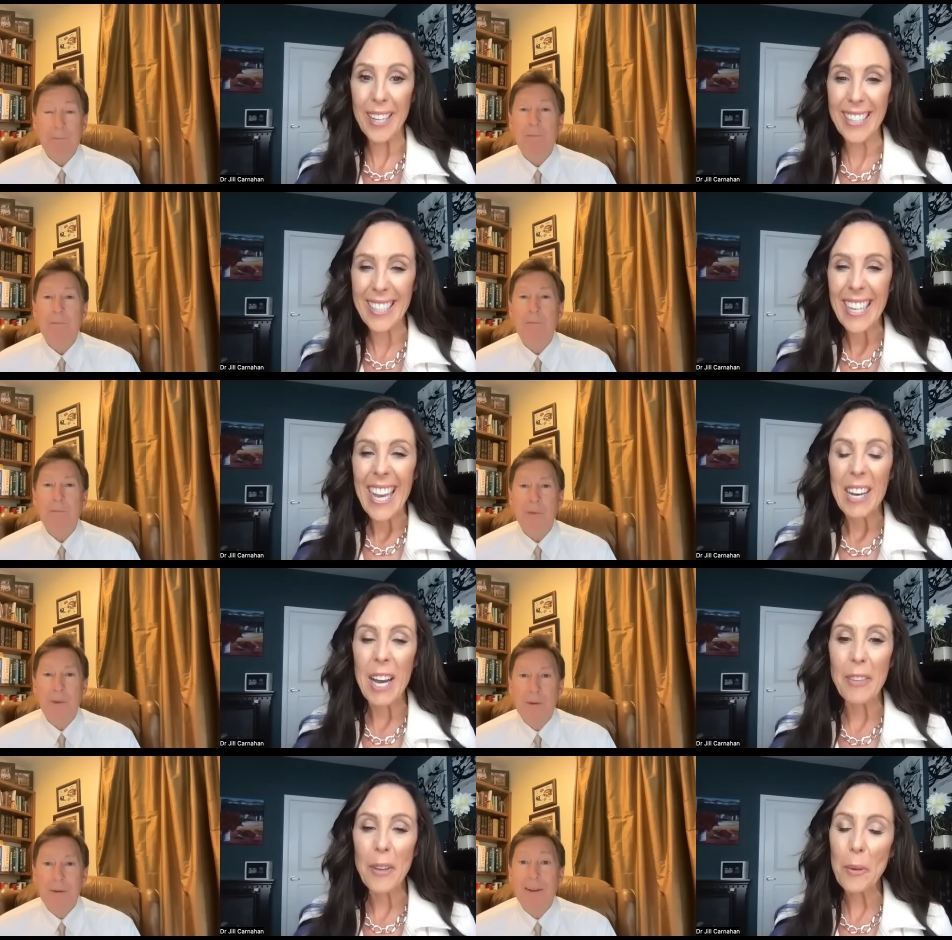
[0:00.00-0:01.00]
Speaker 1: well.
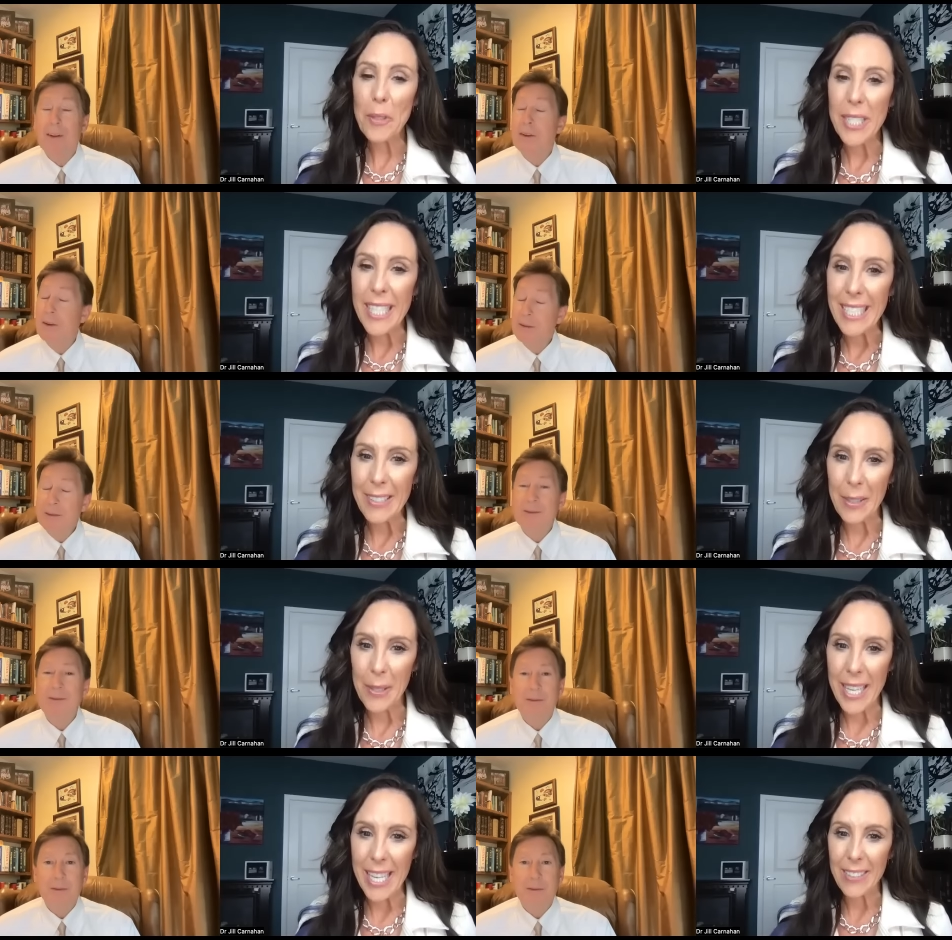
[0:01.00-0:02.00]
I think routine is
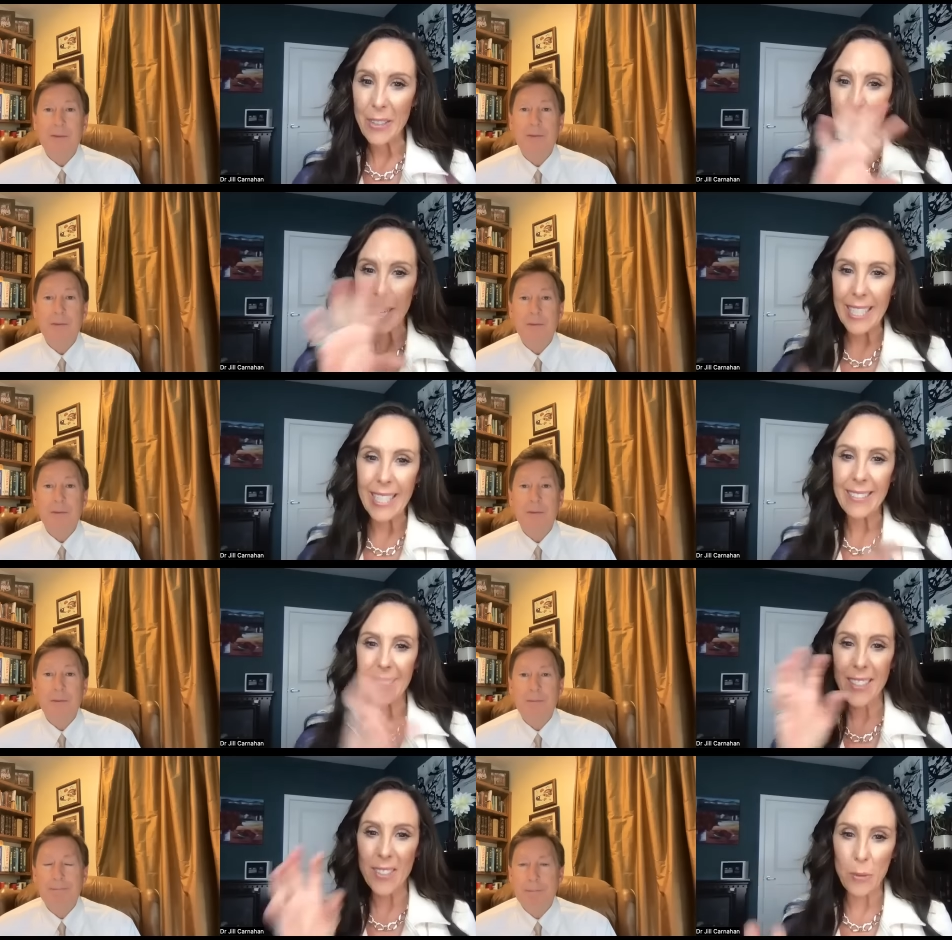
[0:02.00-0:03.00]
so key because our body
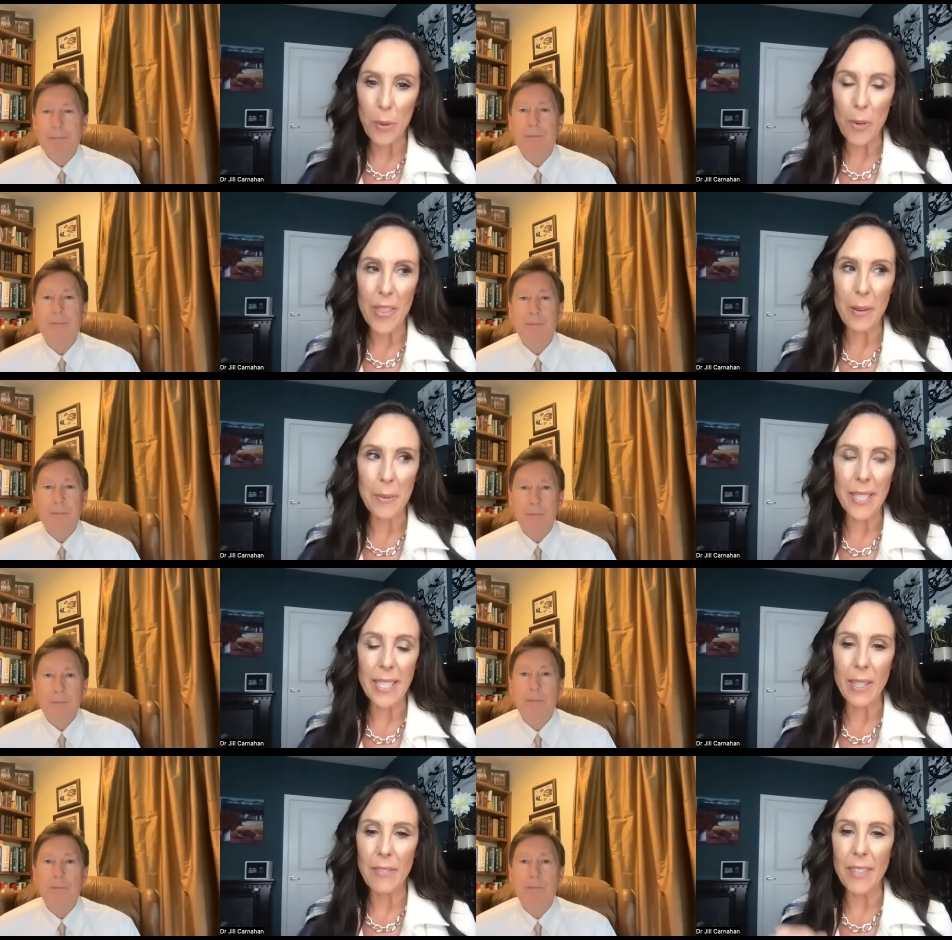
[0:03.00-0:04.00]
gets in these rhythms.
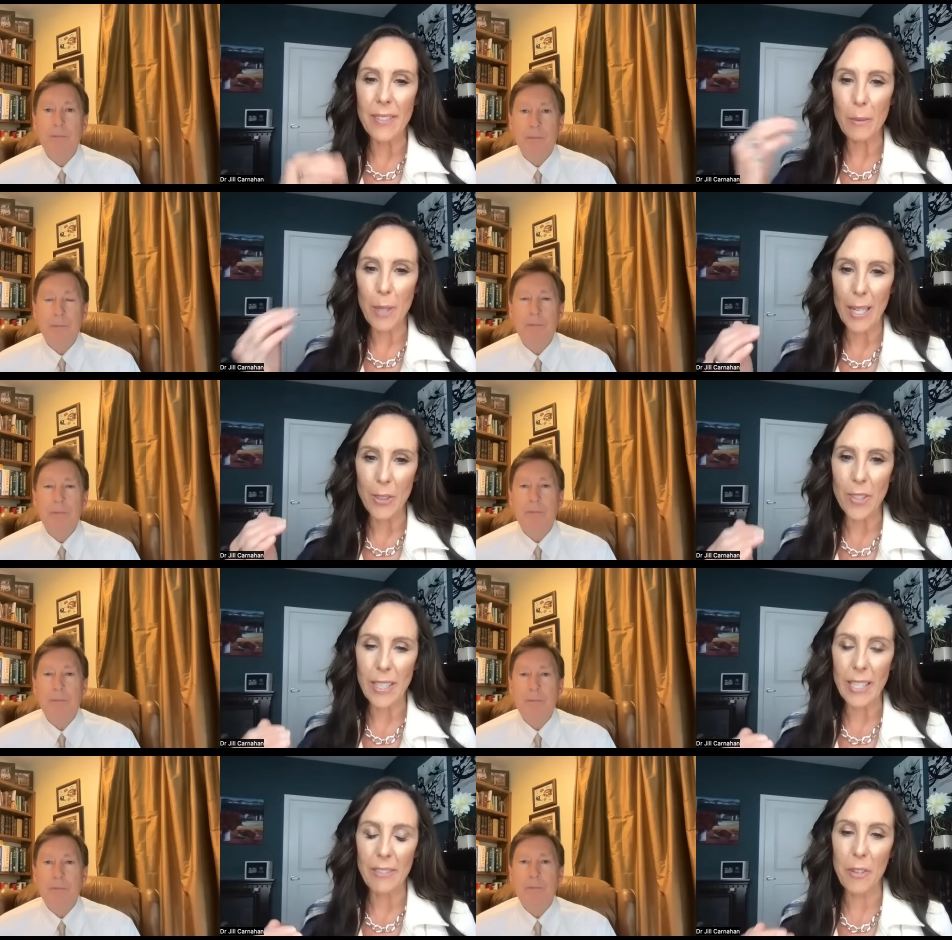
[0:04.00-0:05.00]
And even
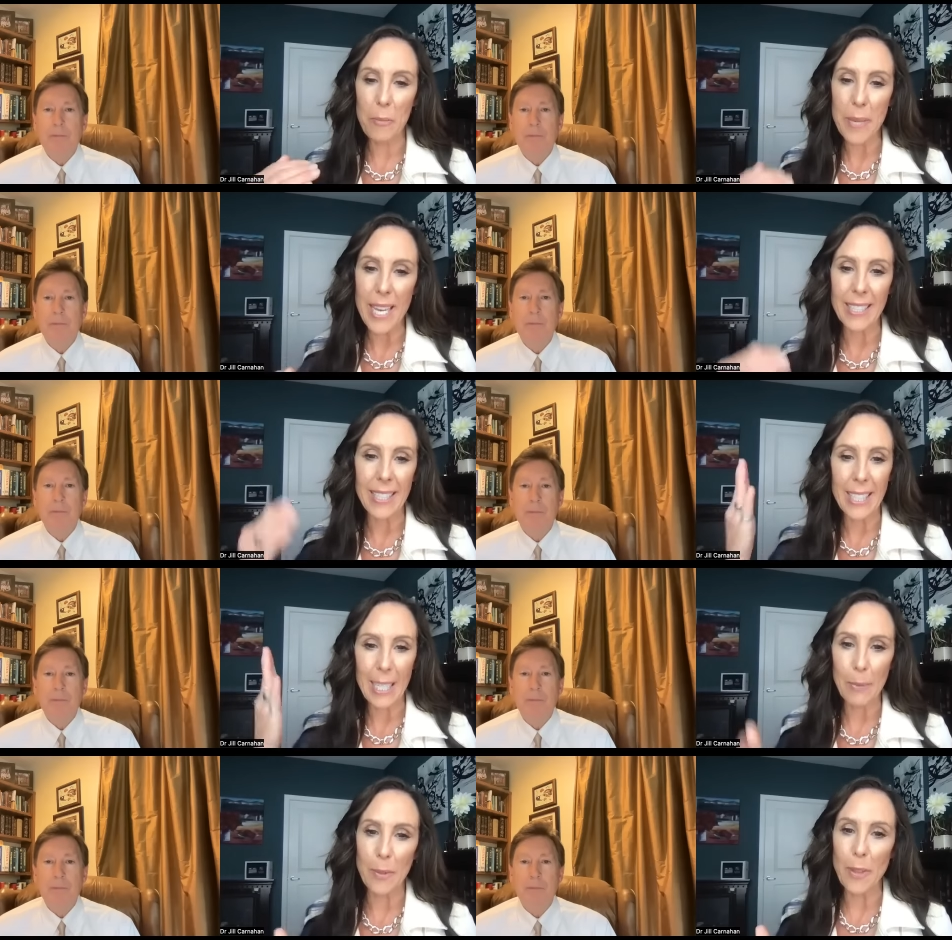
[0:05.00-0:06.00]
subconsciously, if for me, I take
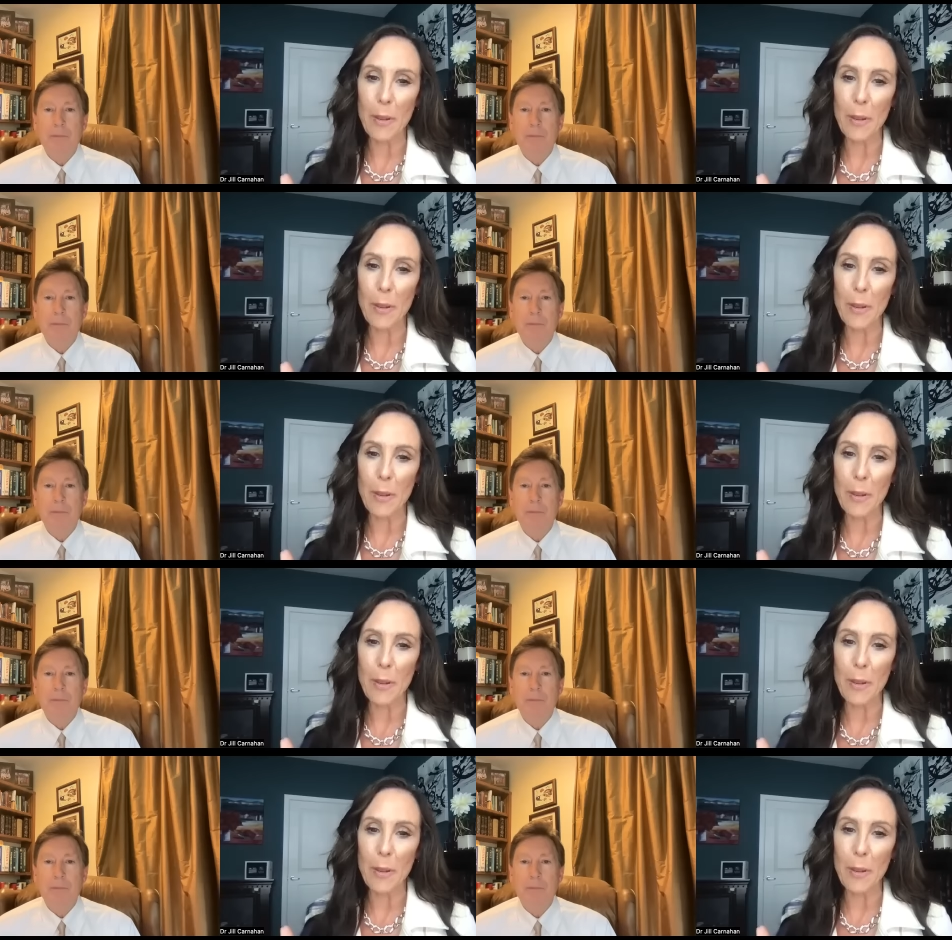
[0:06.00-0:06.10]
an Epsom